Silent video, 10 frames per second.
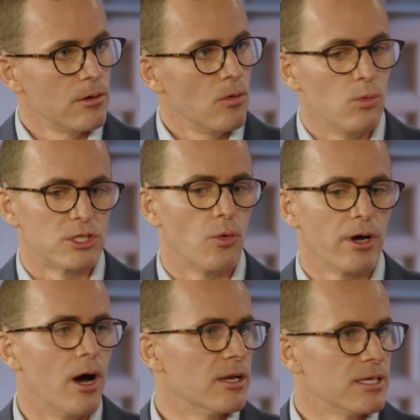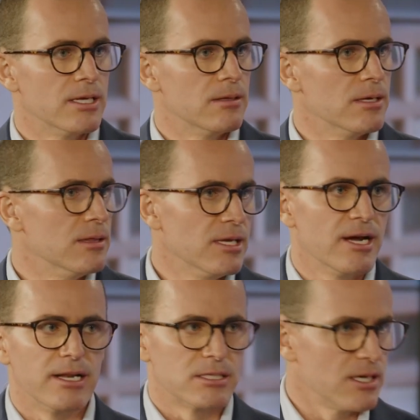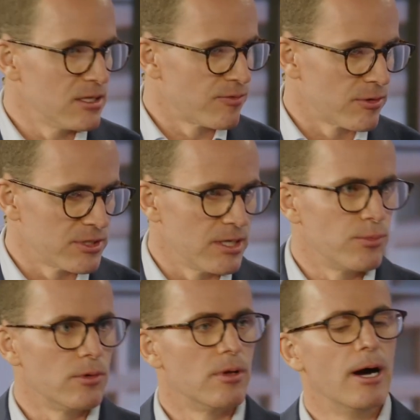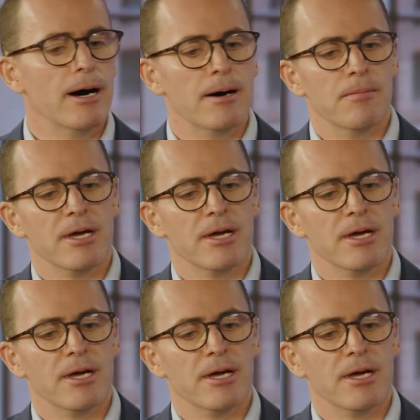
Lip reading: what's going on in the United States, for example.